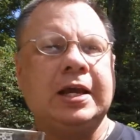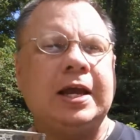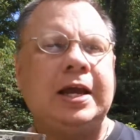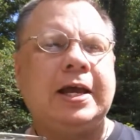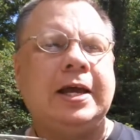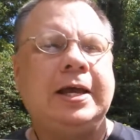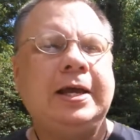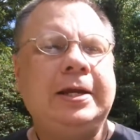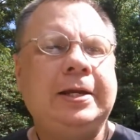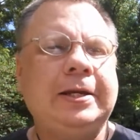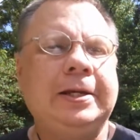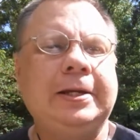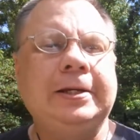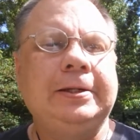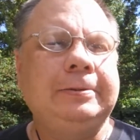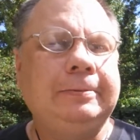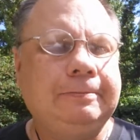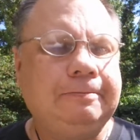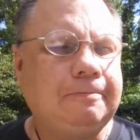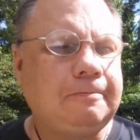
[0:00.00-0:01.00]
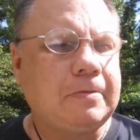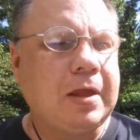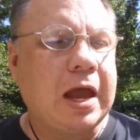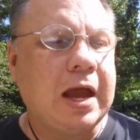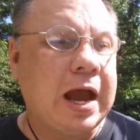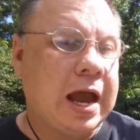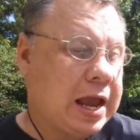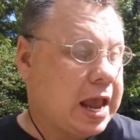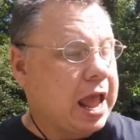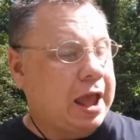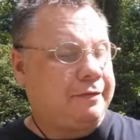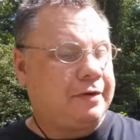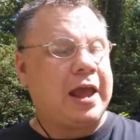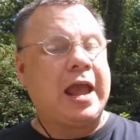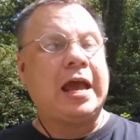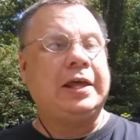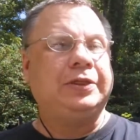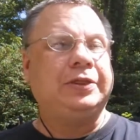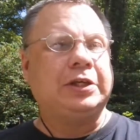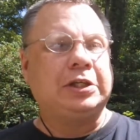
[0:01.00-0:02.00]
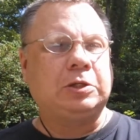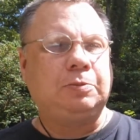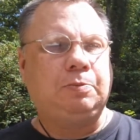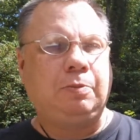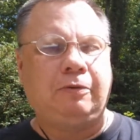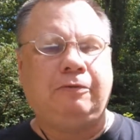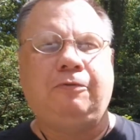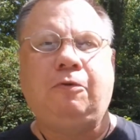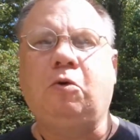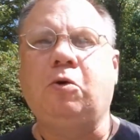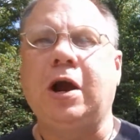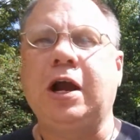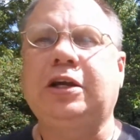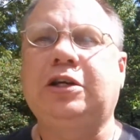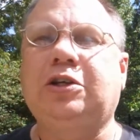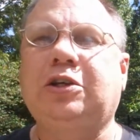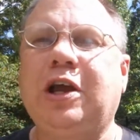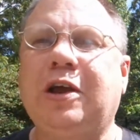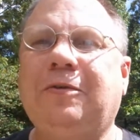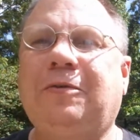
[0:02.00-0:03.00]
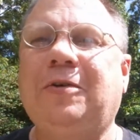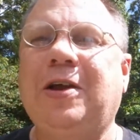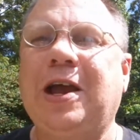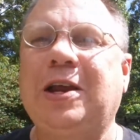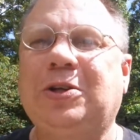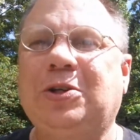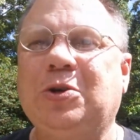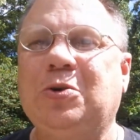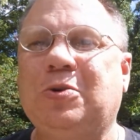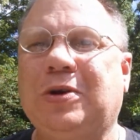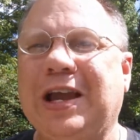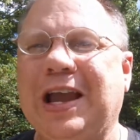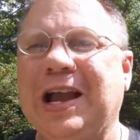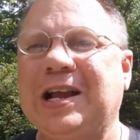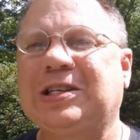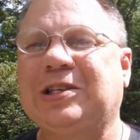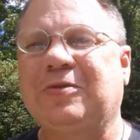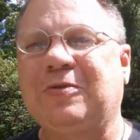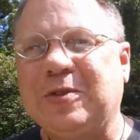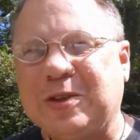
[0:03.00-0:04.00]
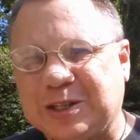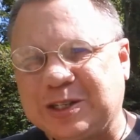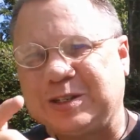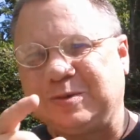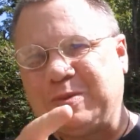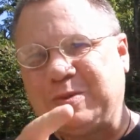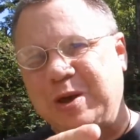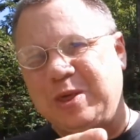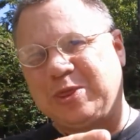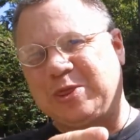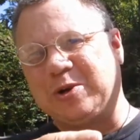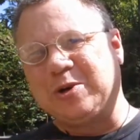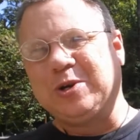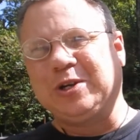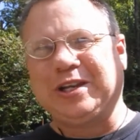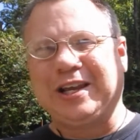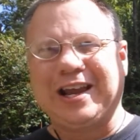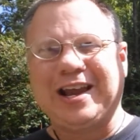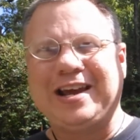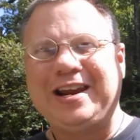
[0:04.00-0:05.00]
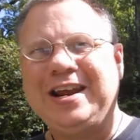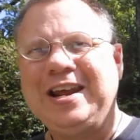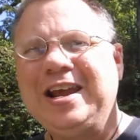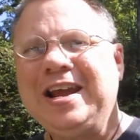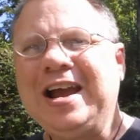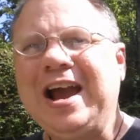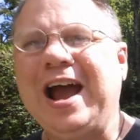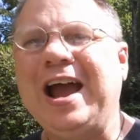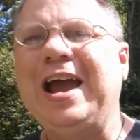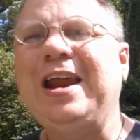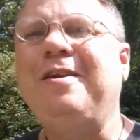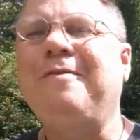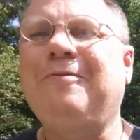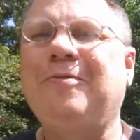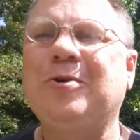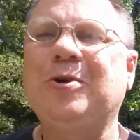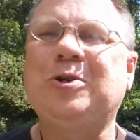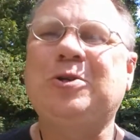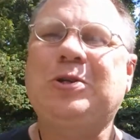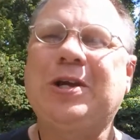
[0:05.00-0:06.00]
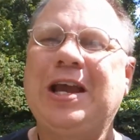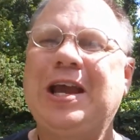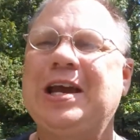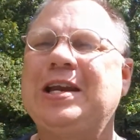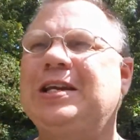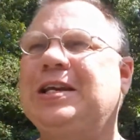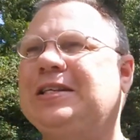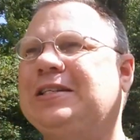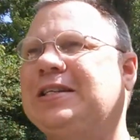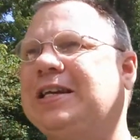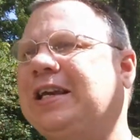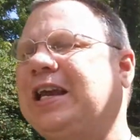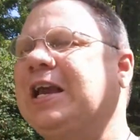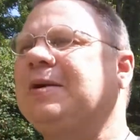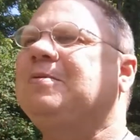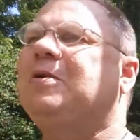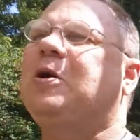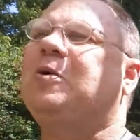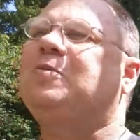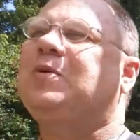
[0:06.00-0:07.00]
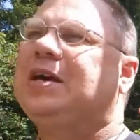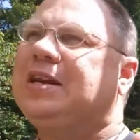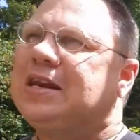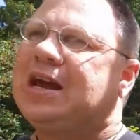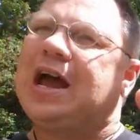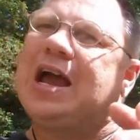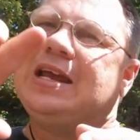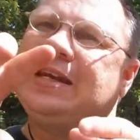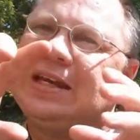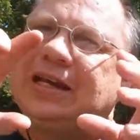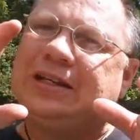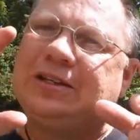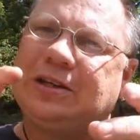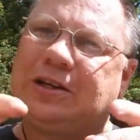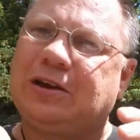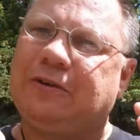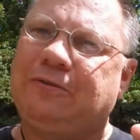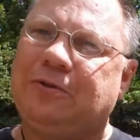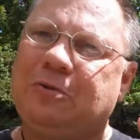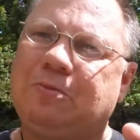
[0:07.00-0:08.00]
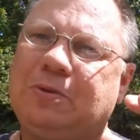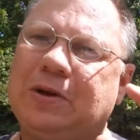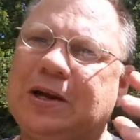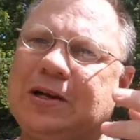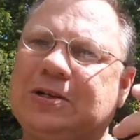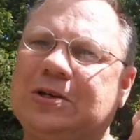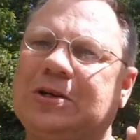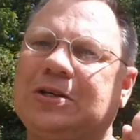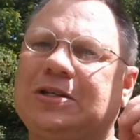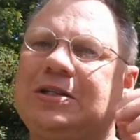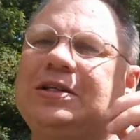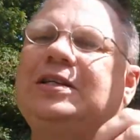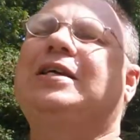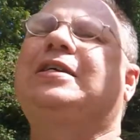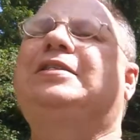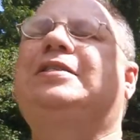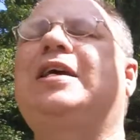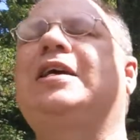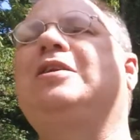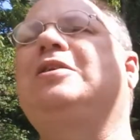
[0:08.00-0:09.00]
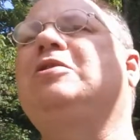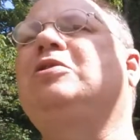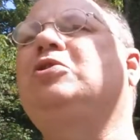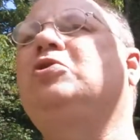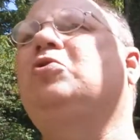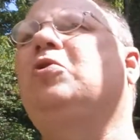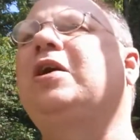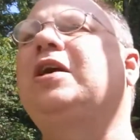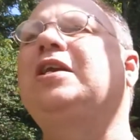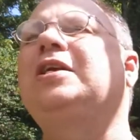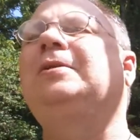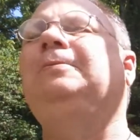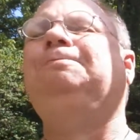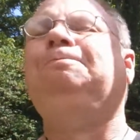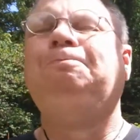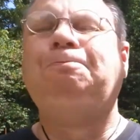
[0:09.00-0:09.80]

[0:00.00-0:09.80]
And I have had this before. Actually, I've had two cans of it. This is my third can. I had the first can because I came home that night and I took a few pictures and I sat and enjoyed it.